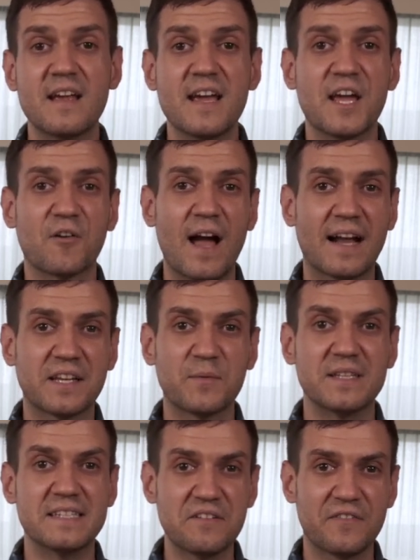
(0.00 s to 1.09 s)
Interacting
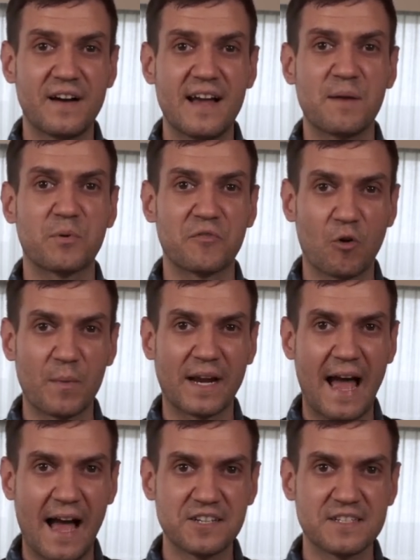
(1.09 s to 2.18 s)
with DeFi and performing
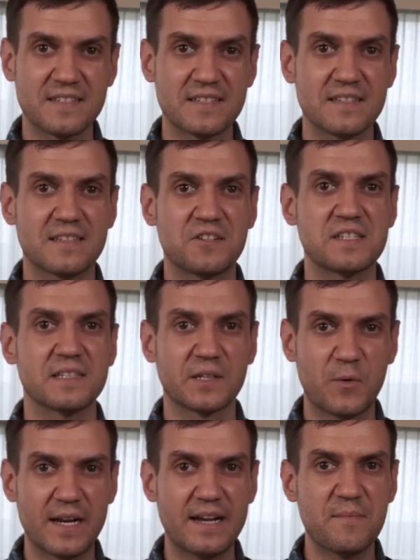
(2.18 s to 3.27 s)
actions such as
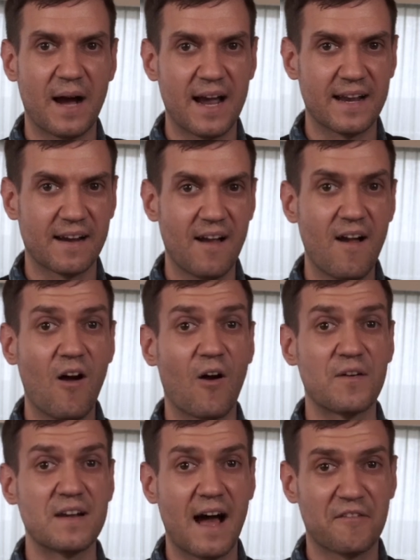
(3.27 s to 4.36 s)
liquidity mining are
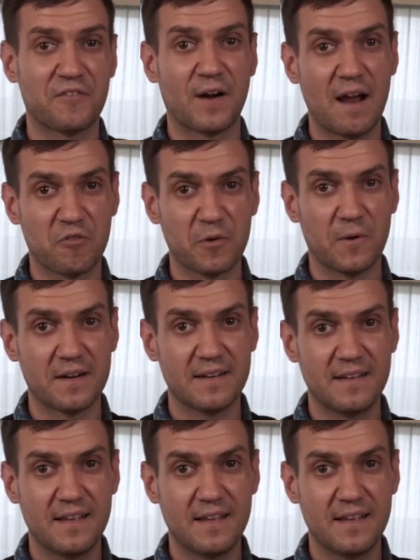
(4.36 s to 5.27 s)
not for everyone.